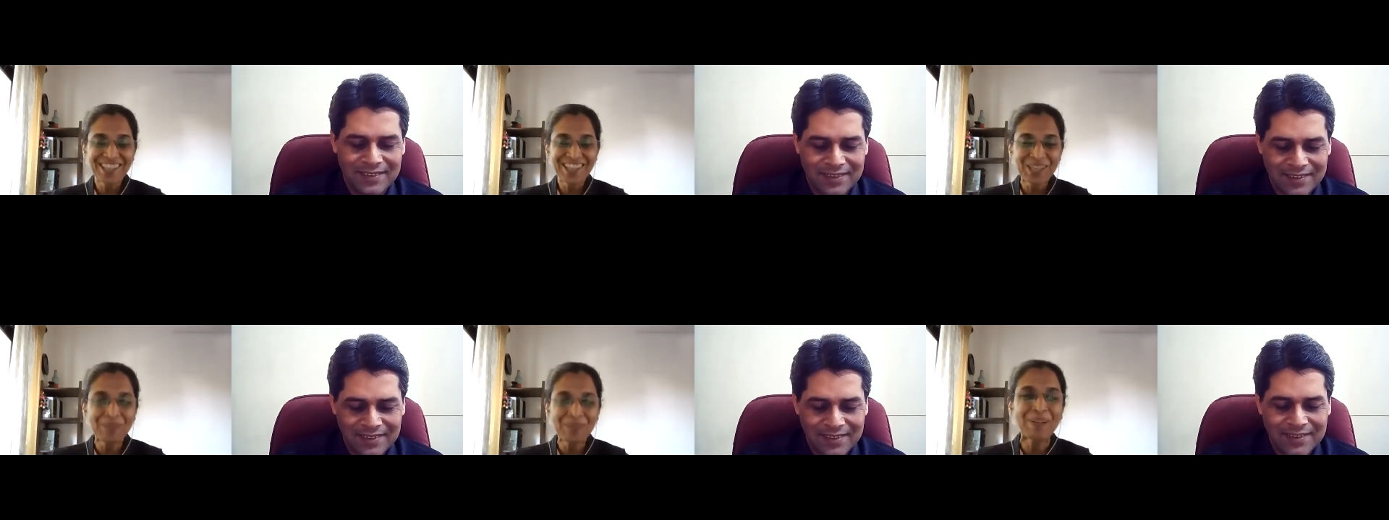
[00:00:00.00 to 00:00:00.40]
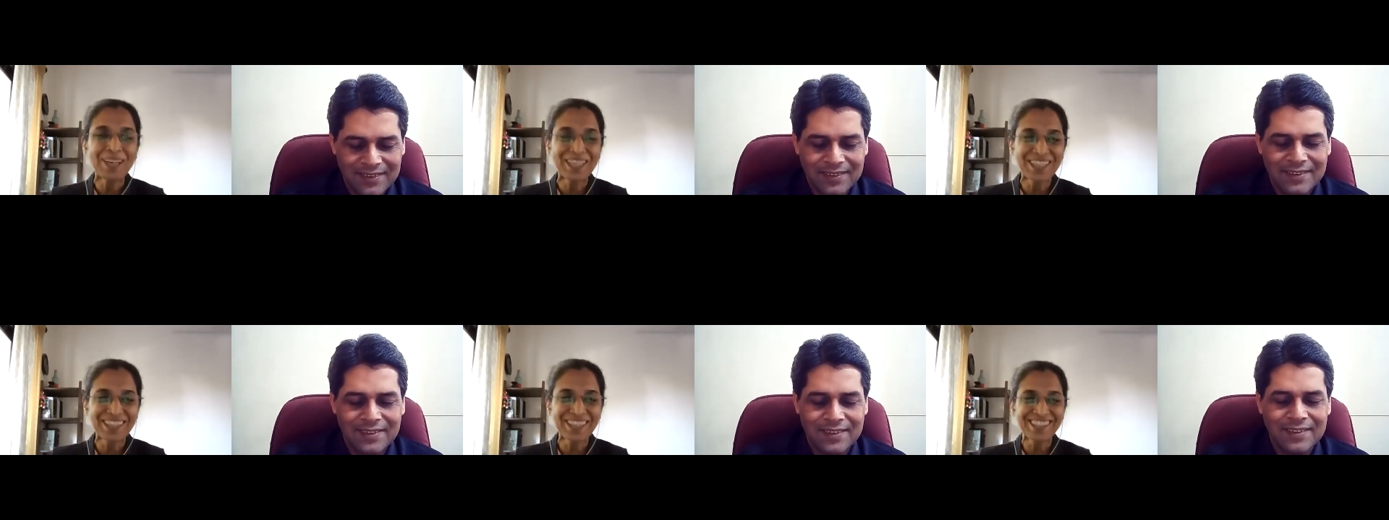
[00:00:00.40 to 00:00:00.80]

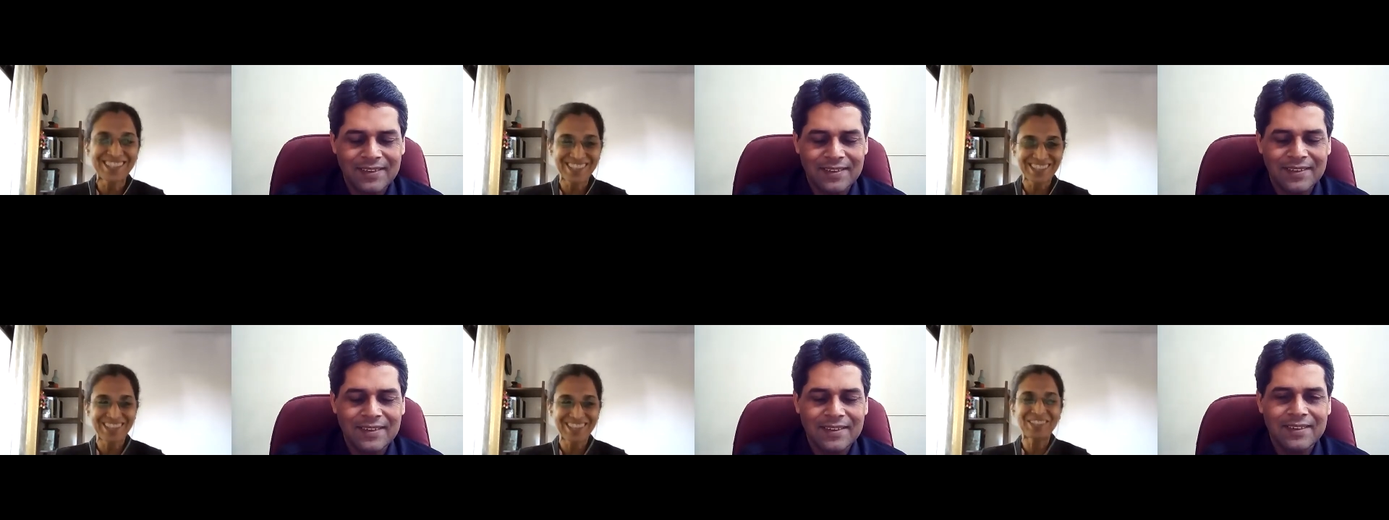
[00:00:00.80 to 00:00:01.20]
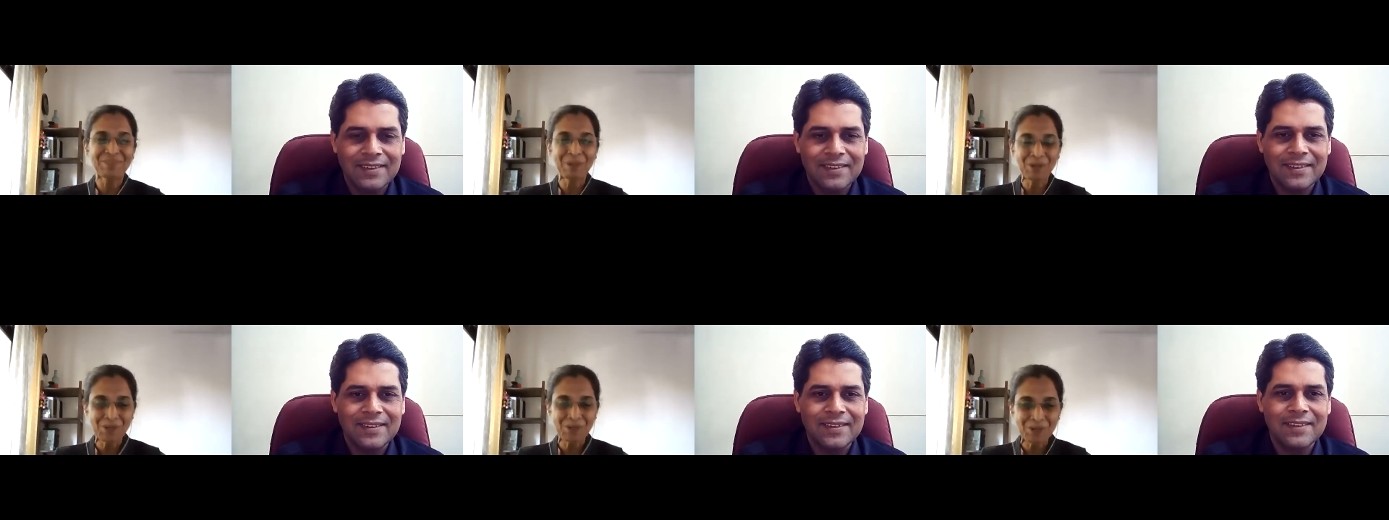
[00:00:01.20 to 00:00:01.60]
Speaker 1: remainders uh,
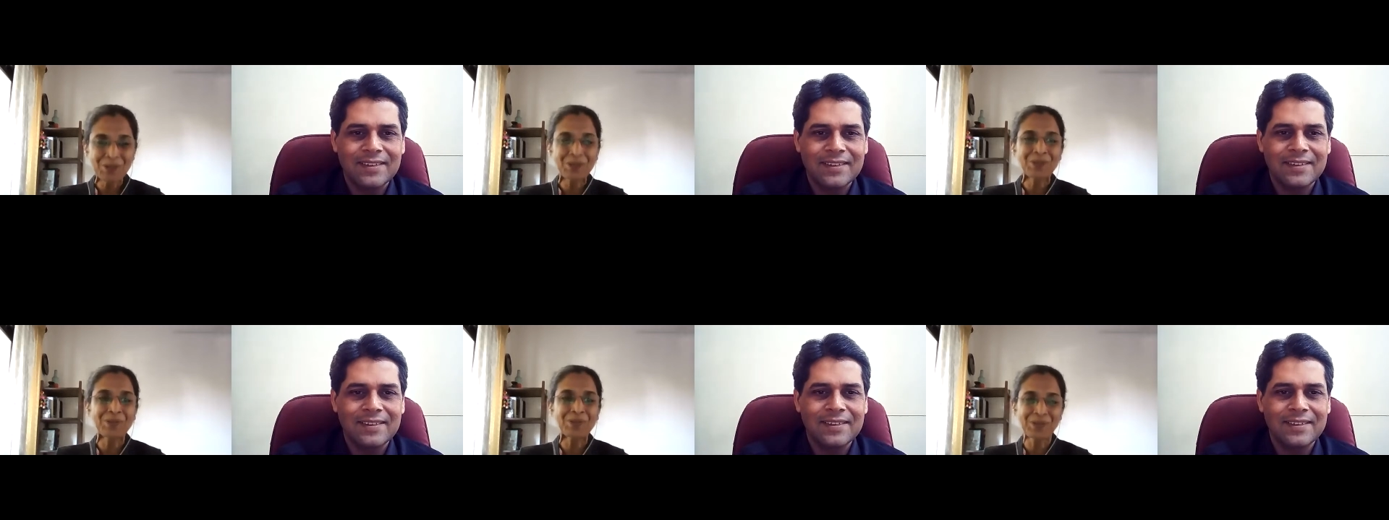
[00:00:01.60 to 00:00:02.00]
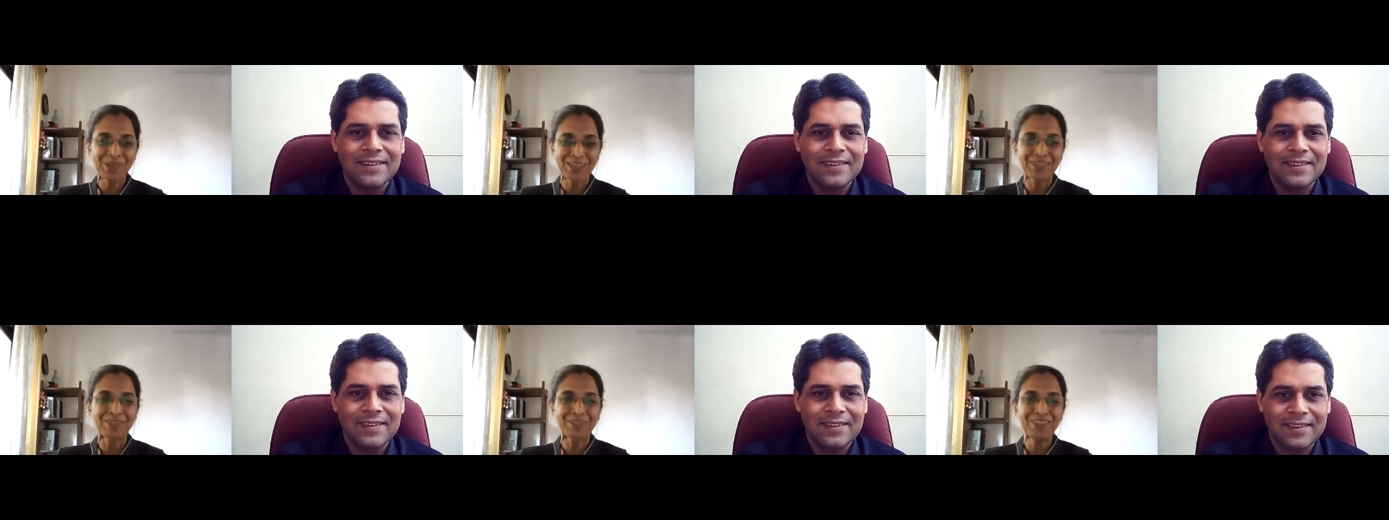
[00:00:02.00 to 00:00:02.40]
about Osho
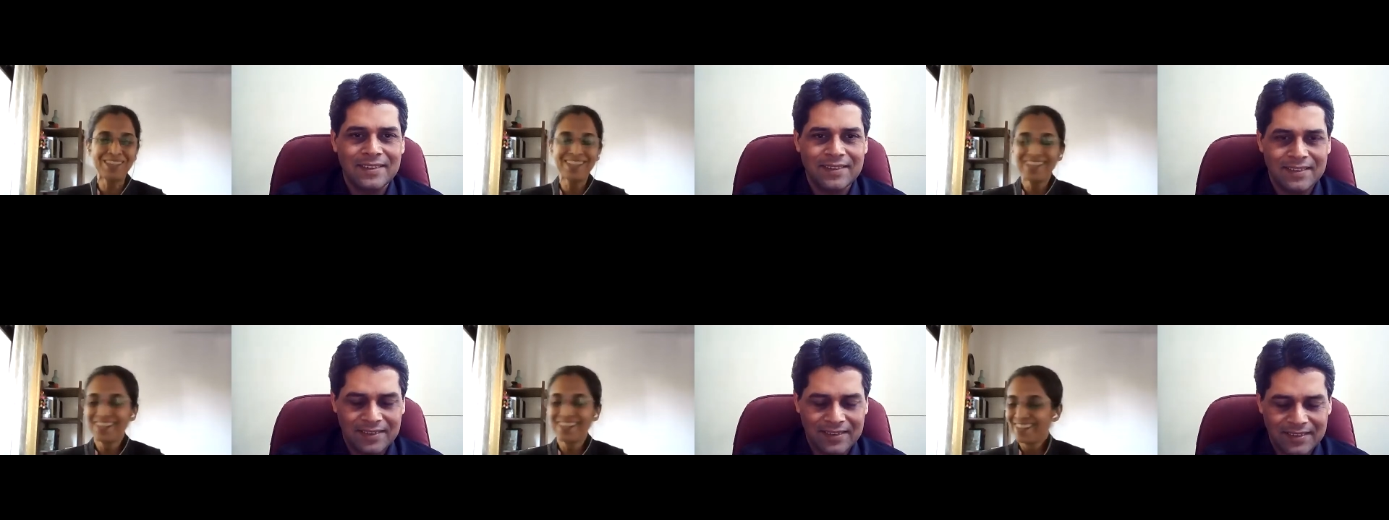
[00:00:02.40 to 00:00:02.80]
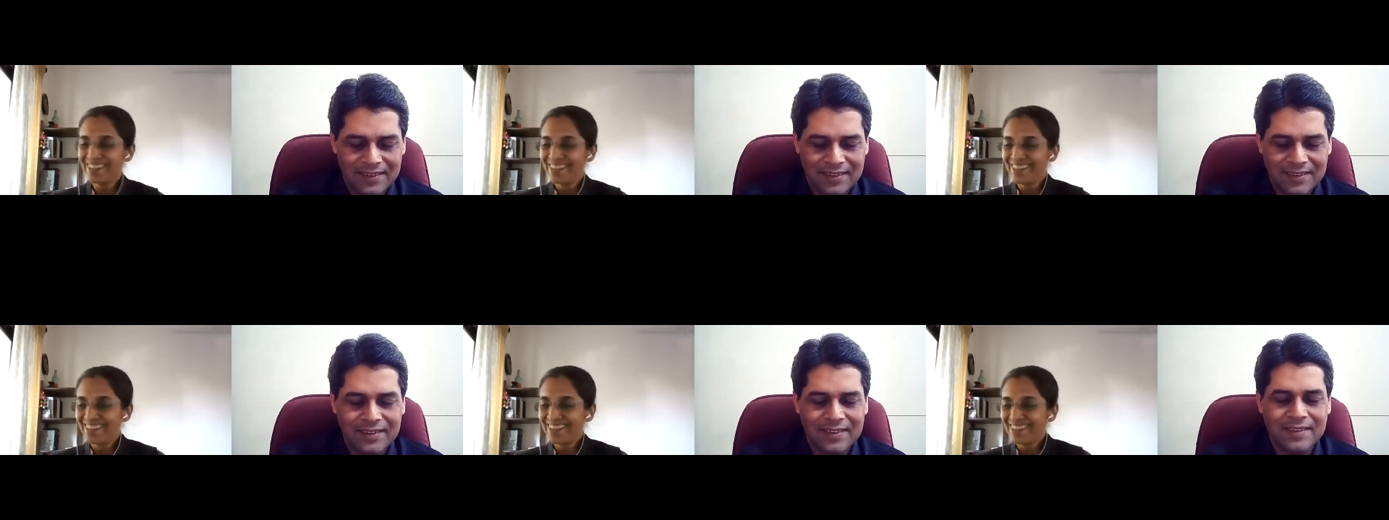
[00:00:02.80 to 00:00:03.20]
and all
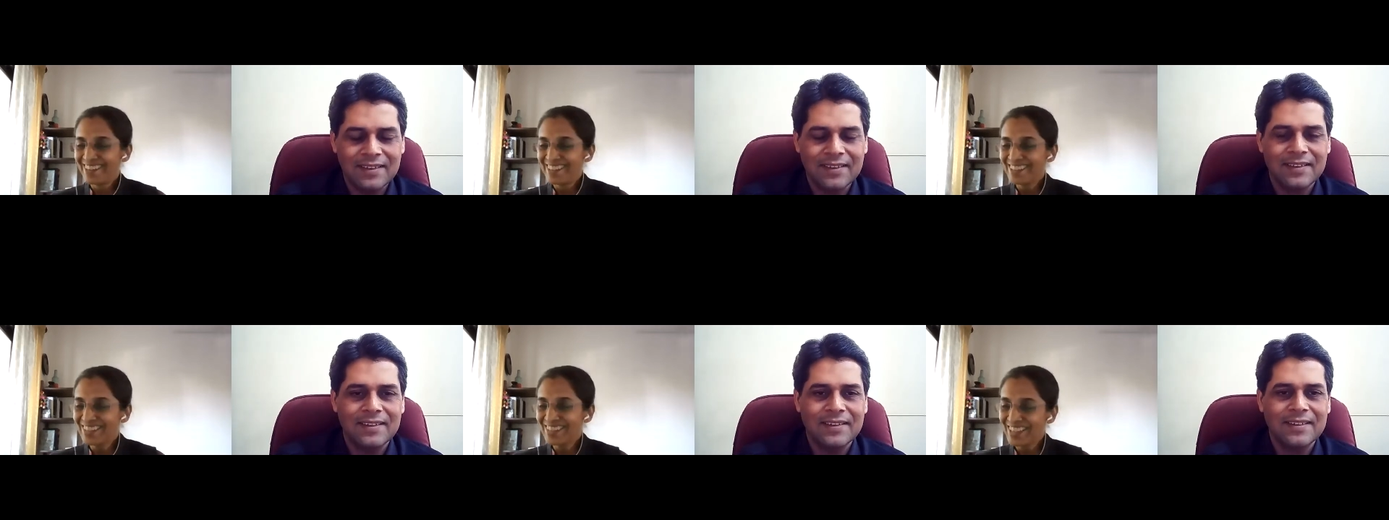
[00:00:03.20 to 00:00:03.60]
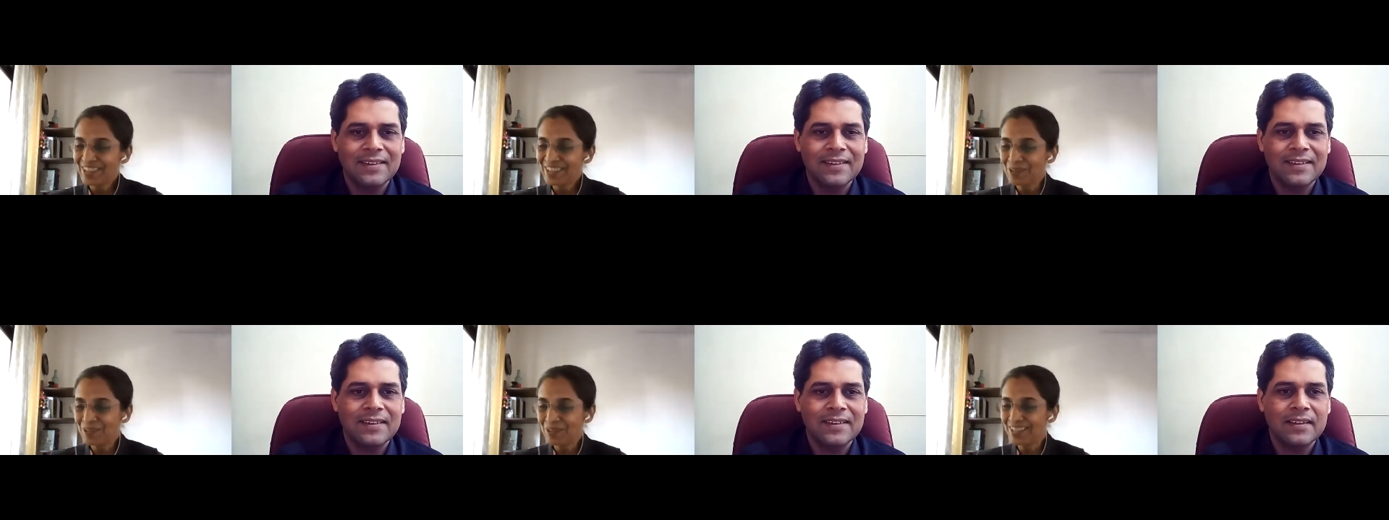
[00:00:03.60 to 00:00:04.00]
that
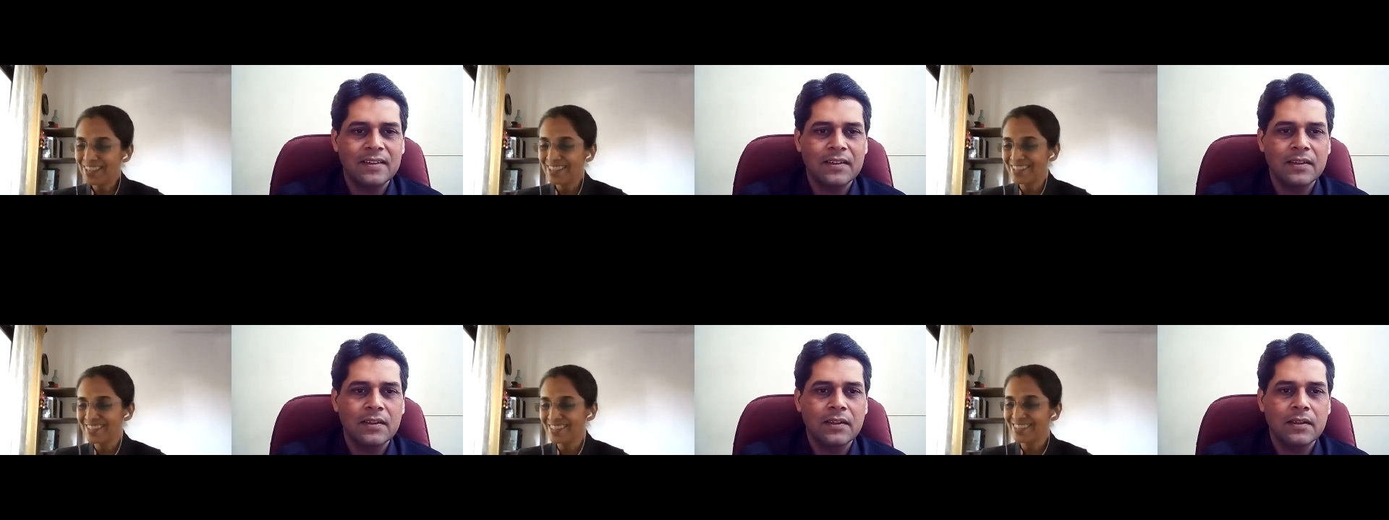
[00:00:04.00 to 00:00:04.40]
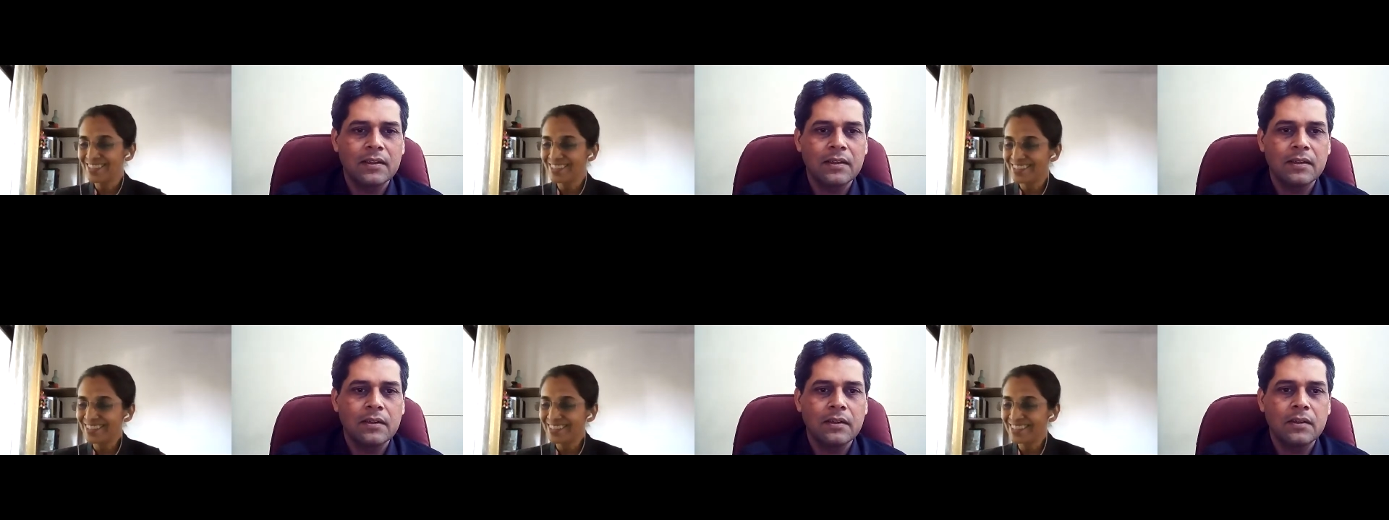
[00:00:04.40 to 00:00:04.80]
context,
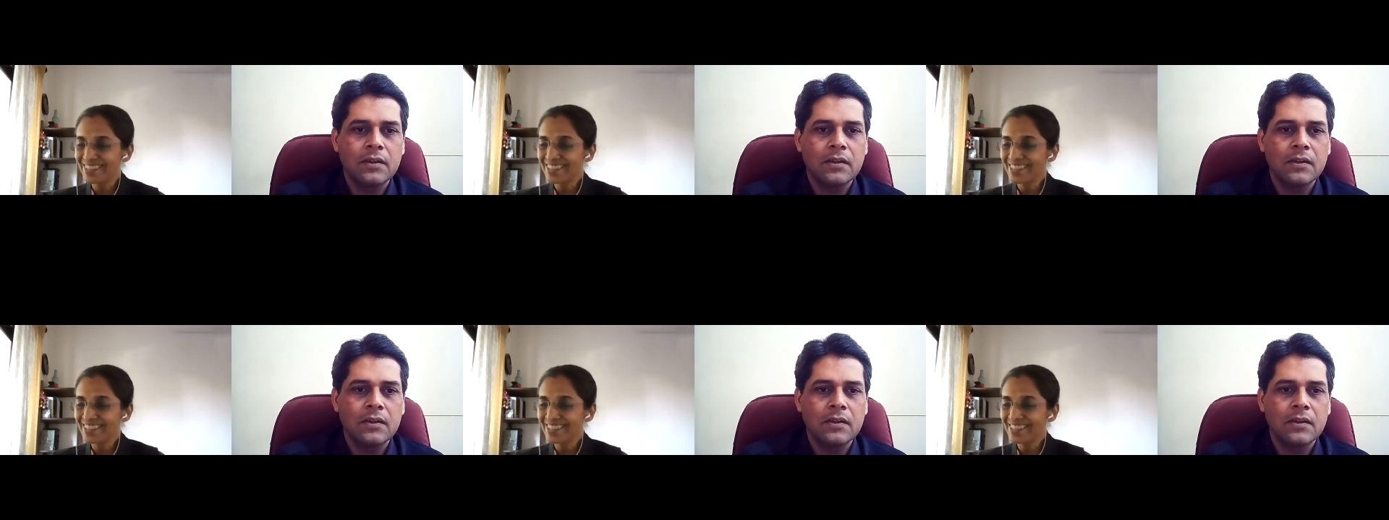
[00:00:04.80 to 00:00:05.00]
uh,